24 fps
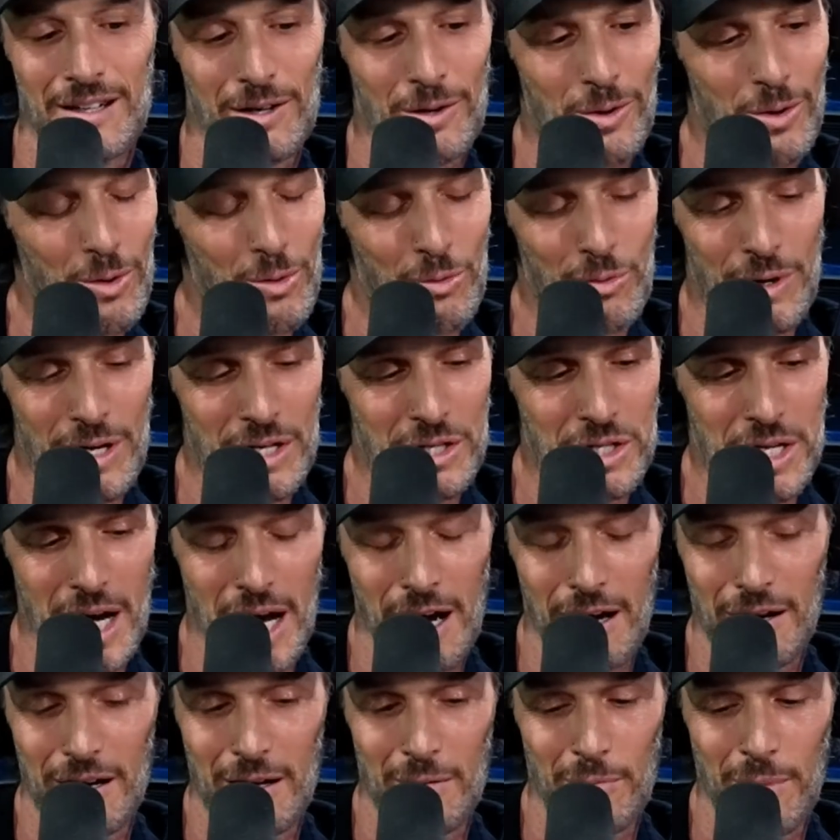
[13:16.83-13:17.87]
reach
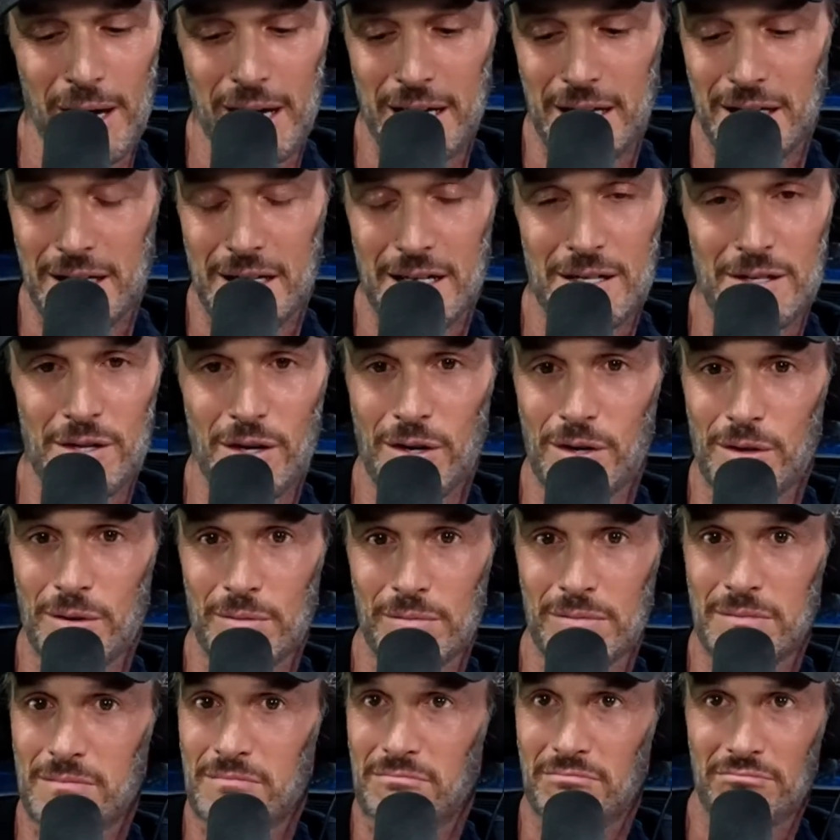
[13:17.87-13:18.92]
out and make his
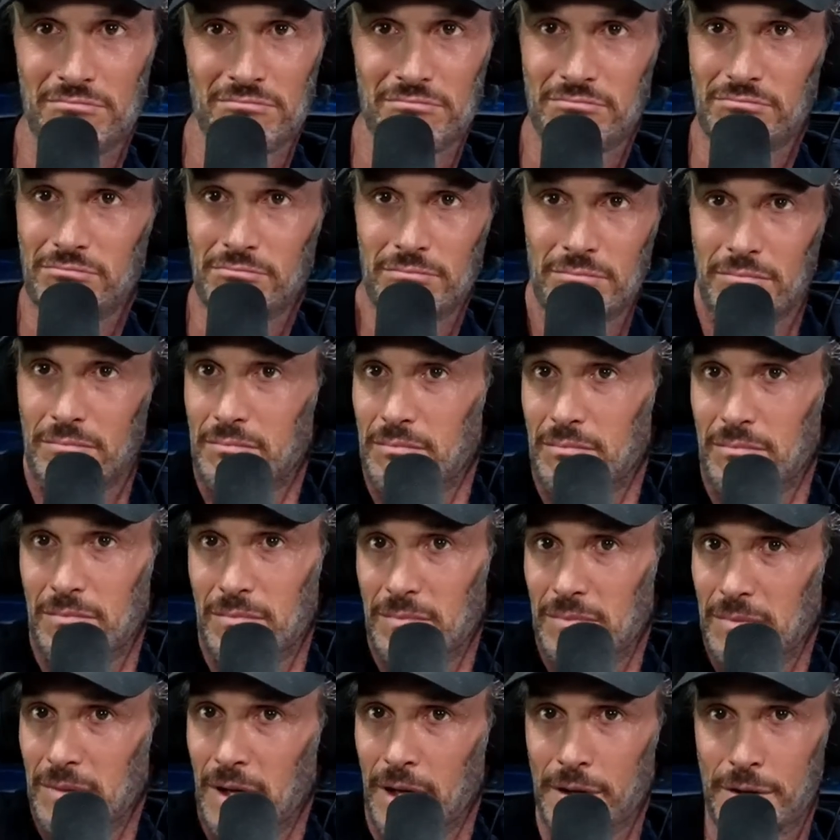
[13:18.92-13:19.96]
own
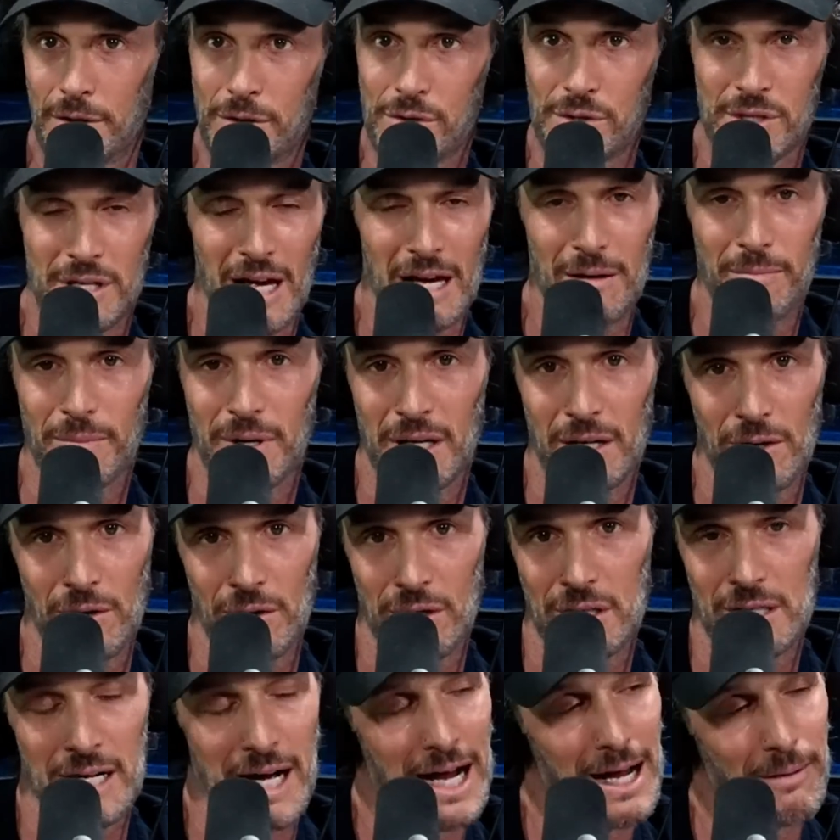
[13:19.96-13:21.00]
other statement or
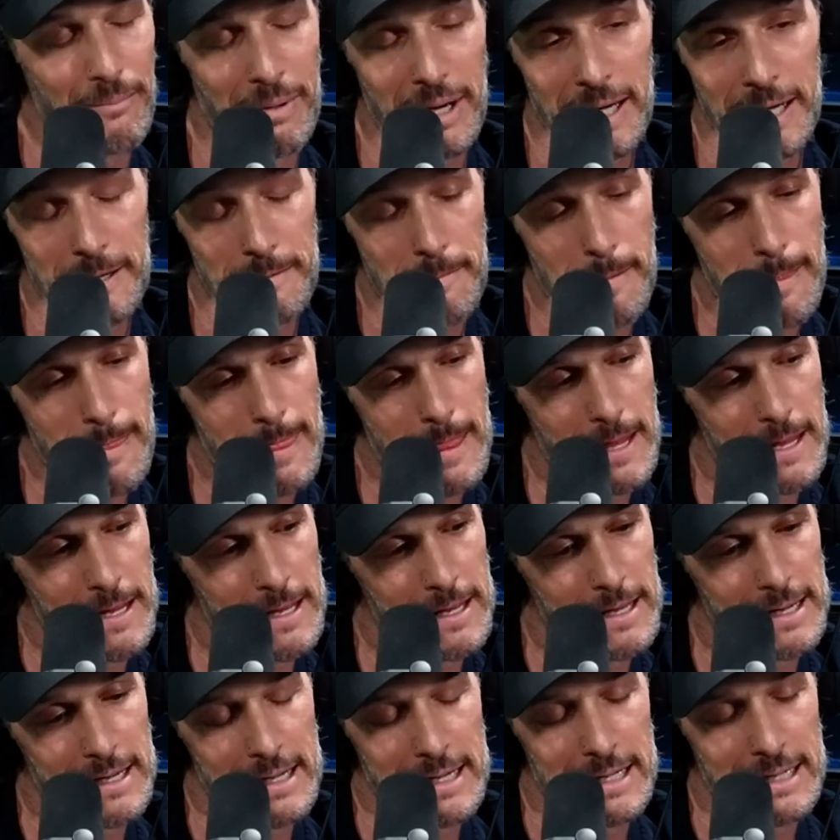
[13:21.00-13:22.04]
comment.
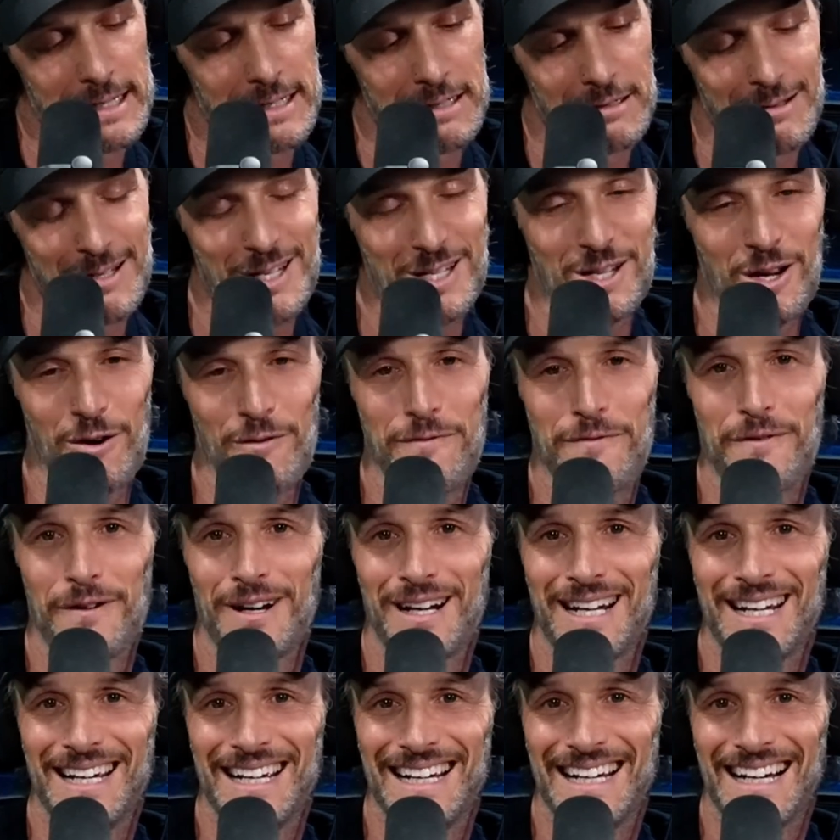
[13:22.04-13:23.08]
So
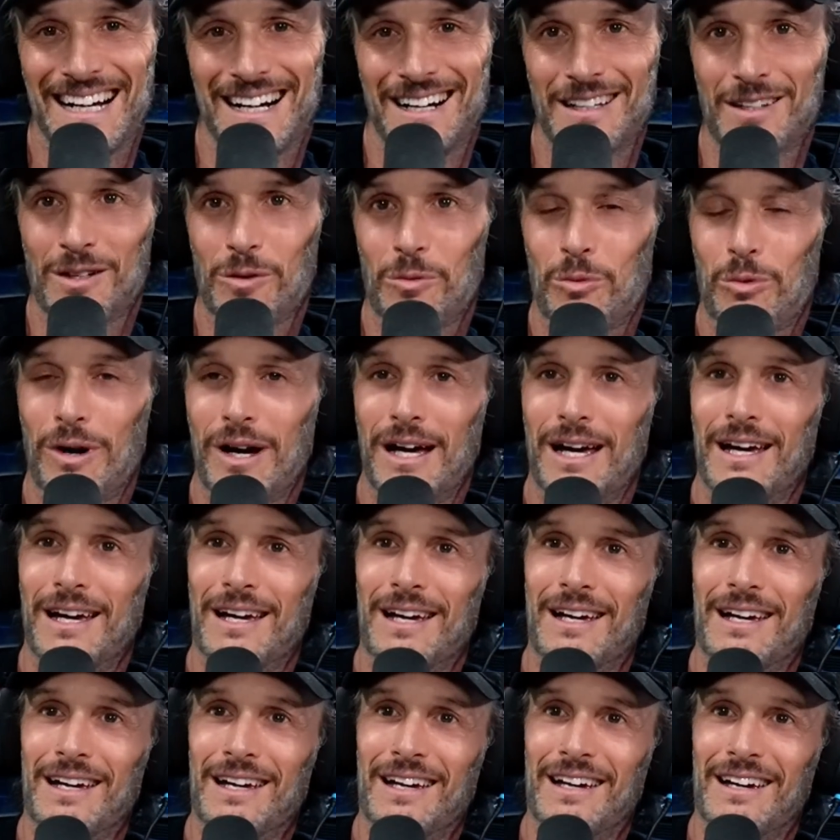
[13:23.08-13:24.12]
funny,
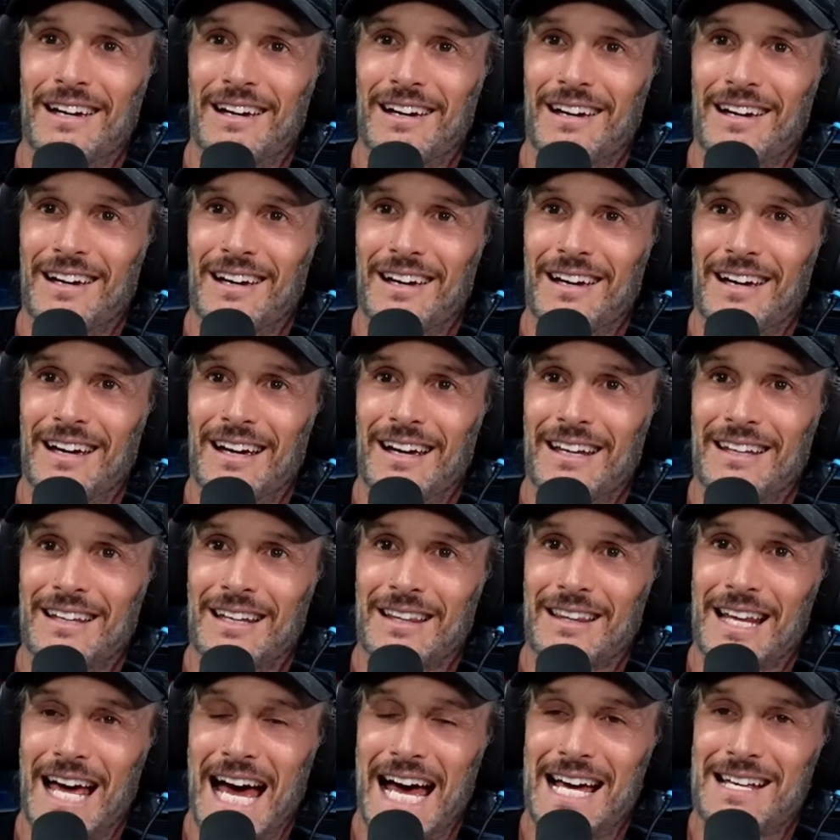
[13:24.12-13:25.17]
the
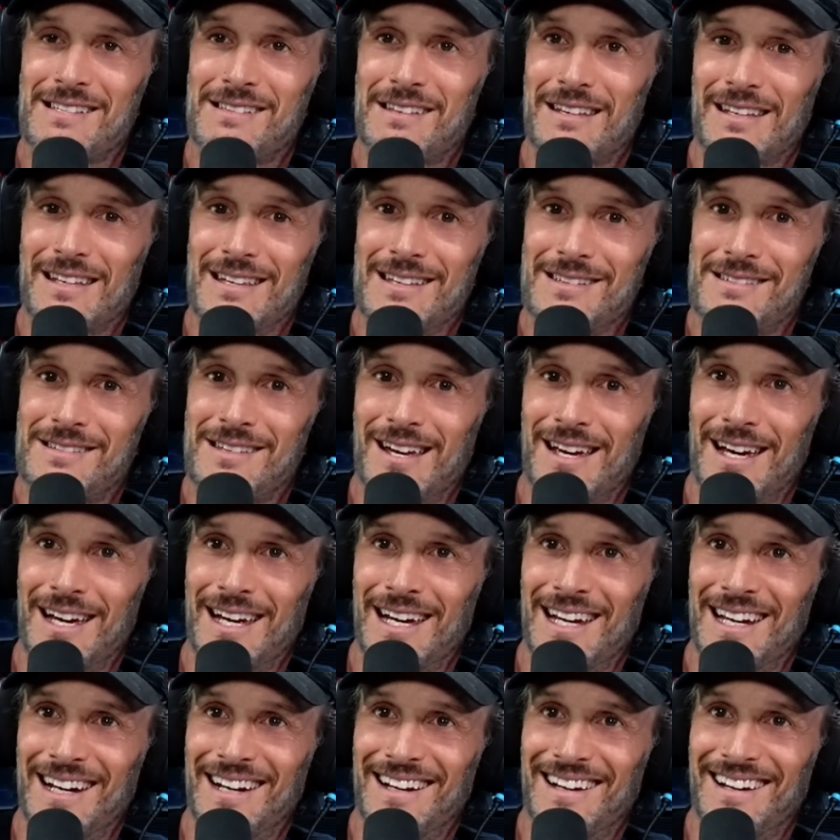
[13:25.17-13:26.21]
last thing he
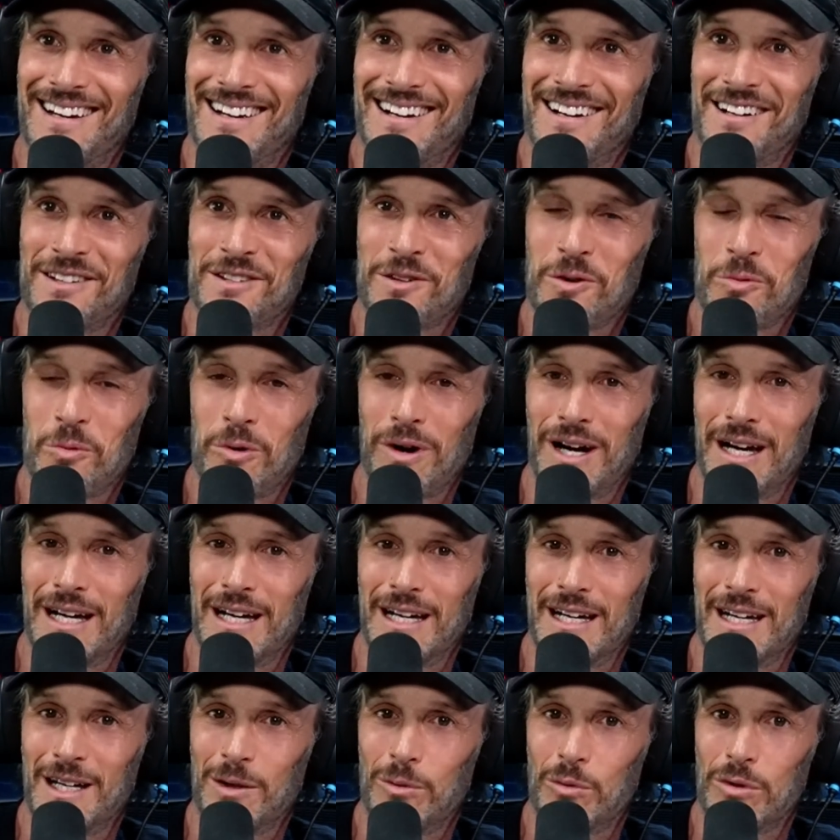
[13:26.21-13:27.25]
said on the way
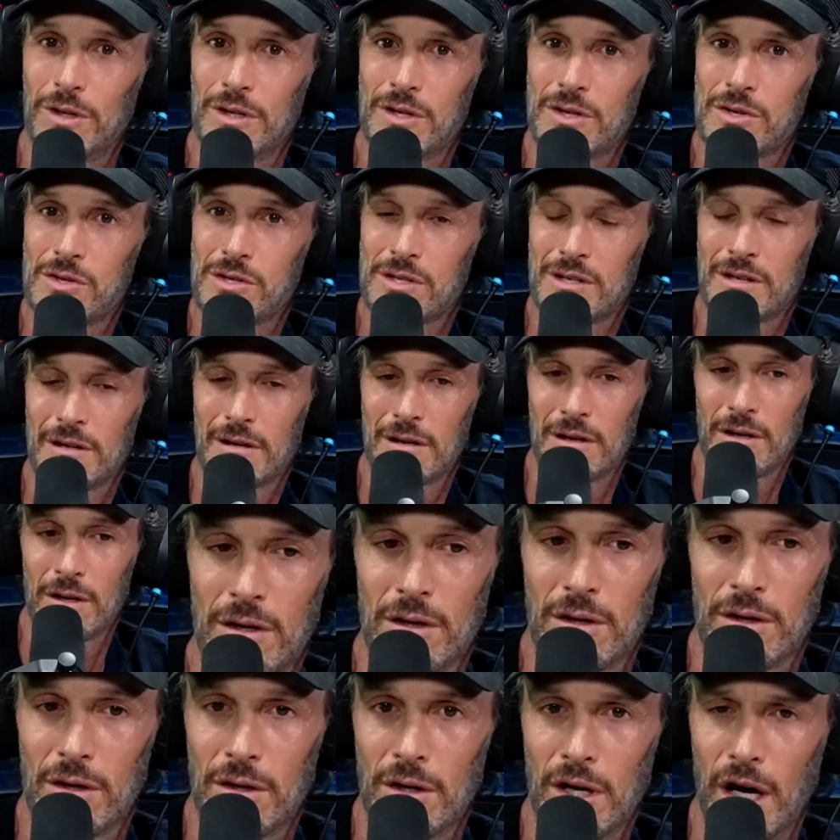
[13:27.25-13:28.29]
in was,
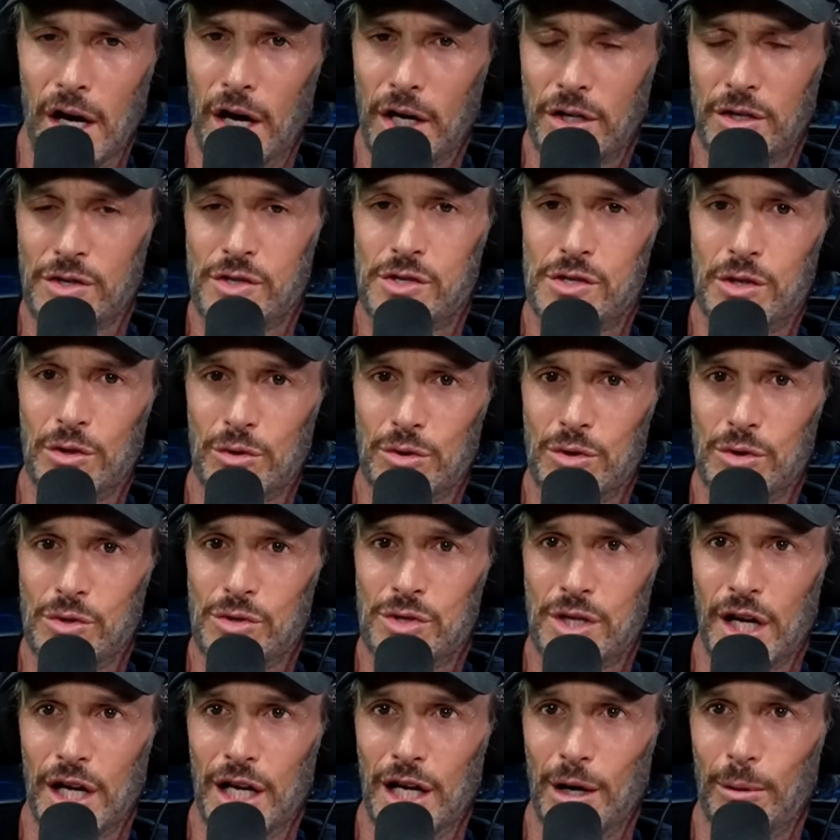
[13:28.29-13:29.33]
"Hey, I can still do
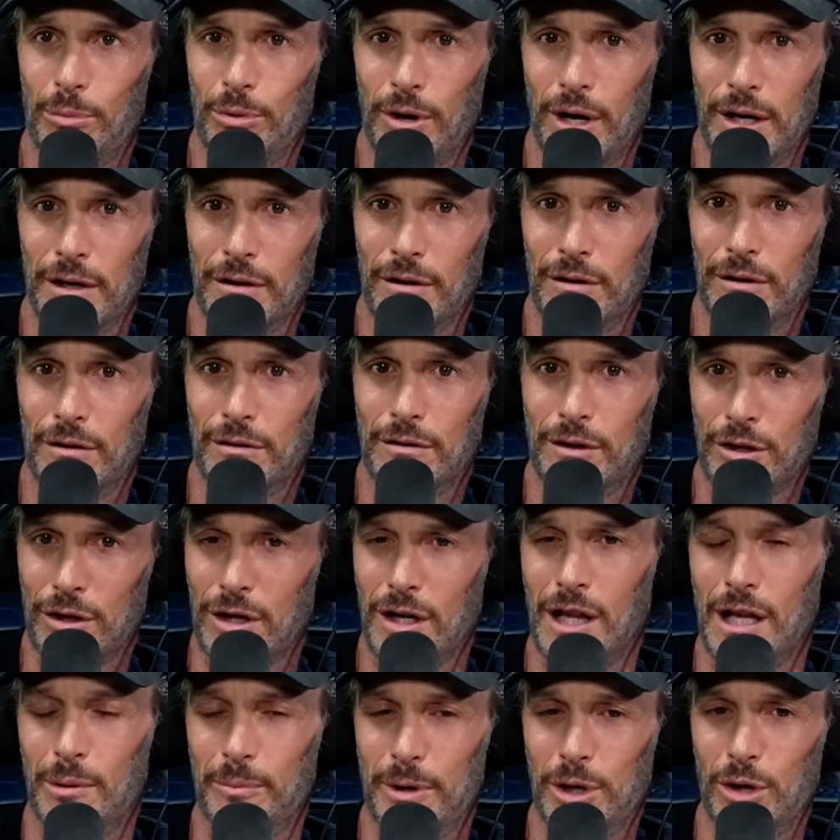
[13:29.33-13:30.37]
stand-up, right? They're going
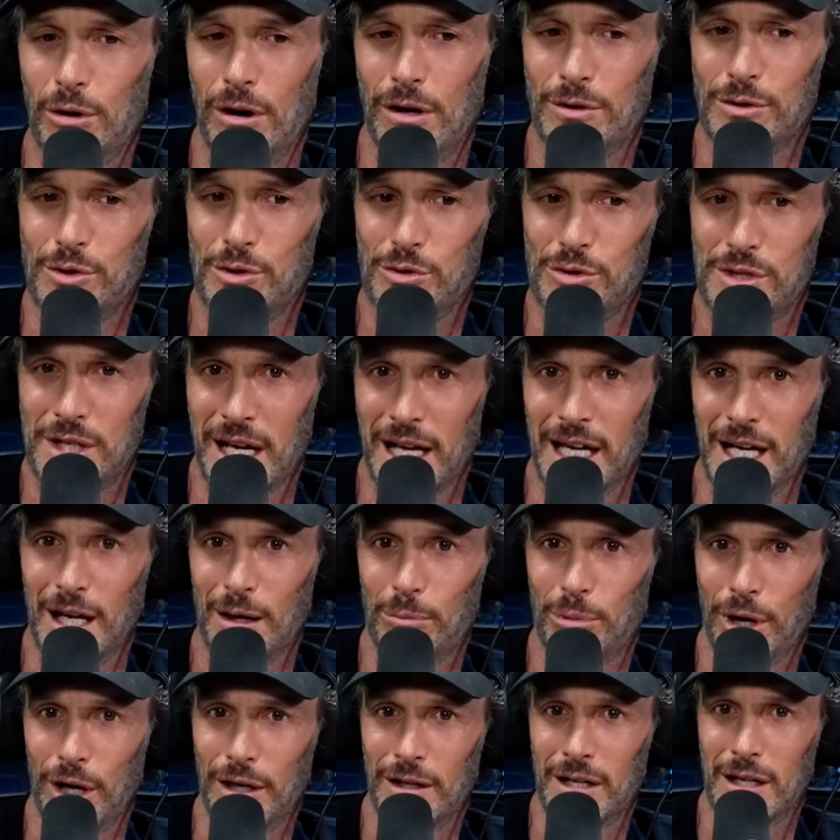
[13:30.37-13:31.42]
to let me go out and do stand-up,
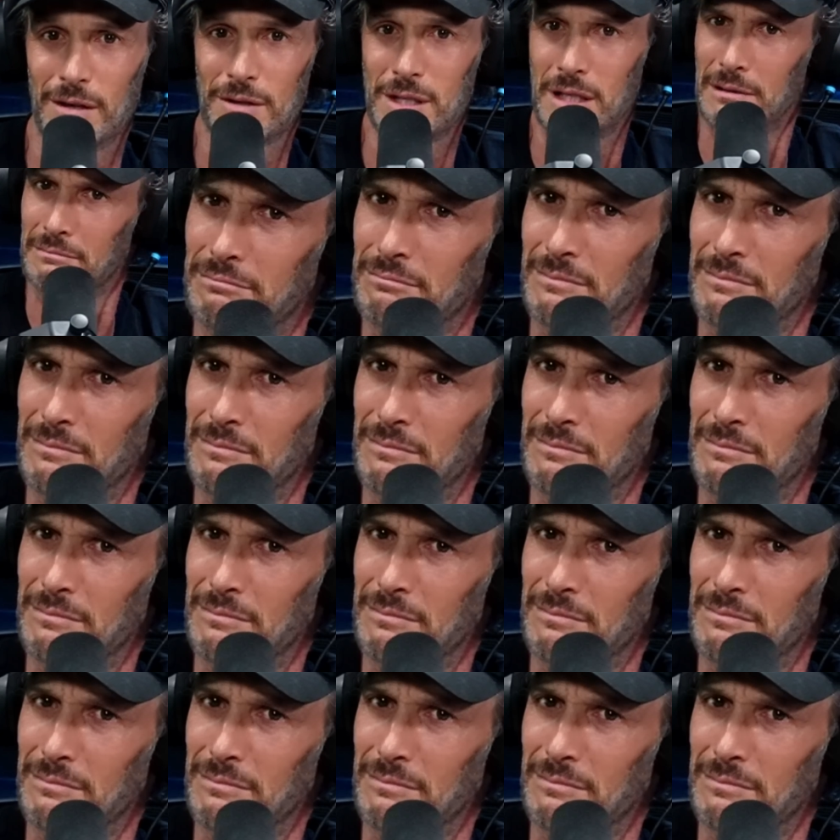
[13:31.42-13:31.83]
right?" And I was like,